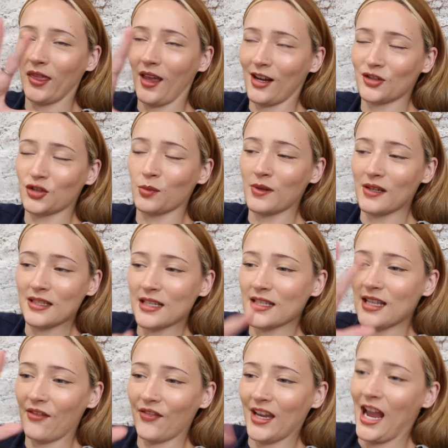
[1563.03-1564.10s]
extra pieces
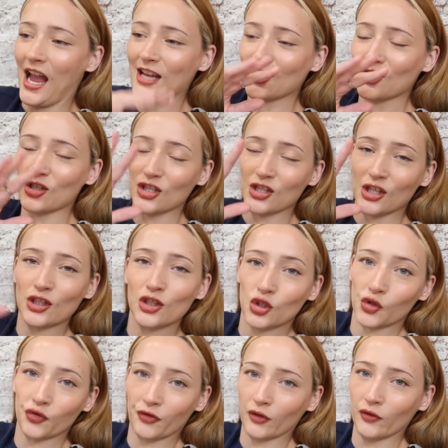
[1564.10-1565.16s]
that they had to just like
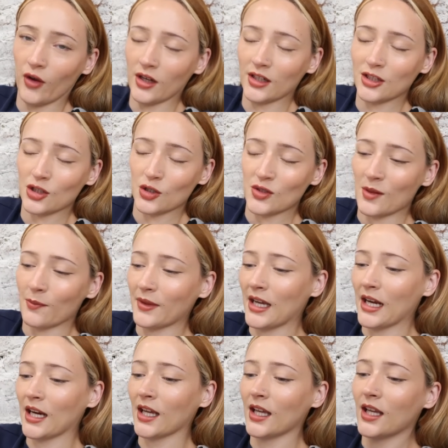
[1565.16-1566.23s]
shoot for fun and do
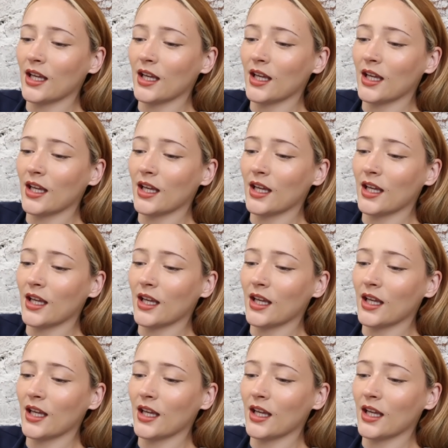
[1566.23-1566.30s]
something